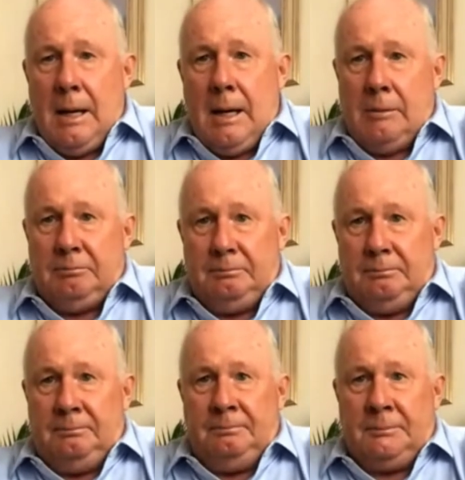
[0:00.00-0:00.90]
to
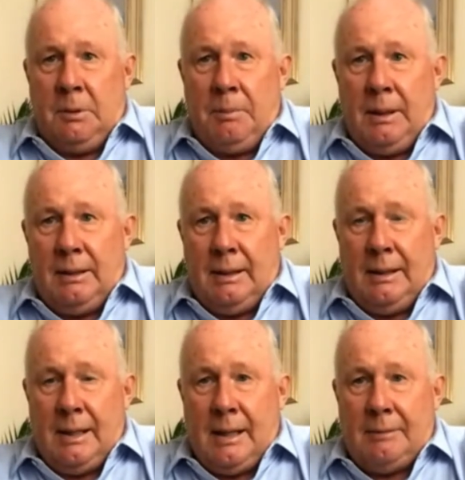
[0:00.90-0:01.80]
be
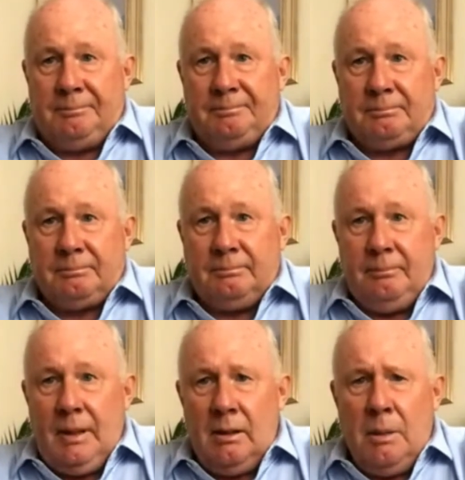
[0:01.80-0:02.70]

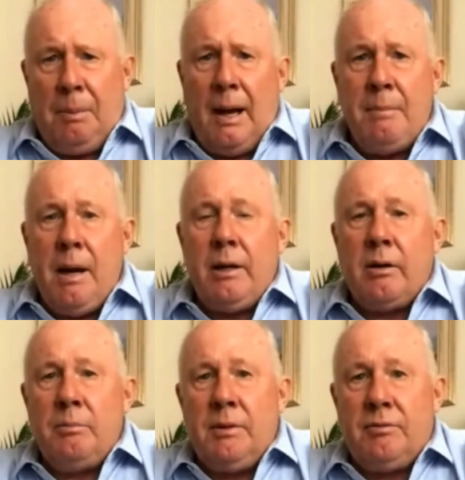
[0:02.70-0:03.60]
the
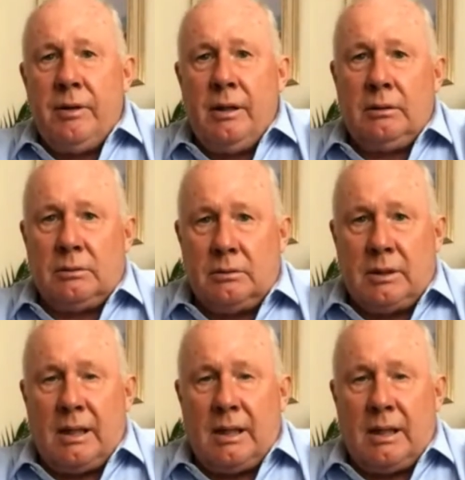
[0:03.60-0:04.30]
playmaker in midfield.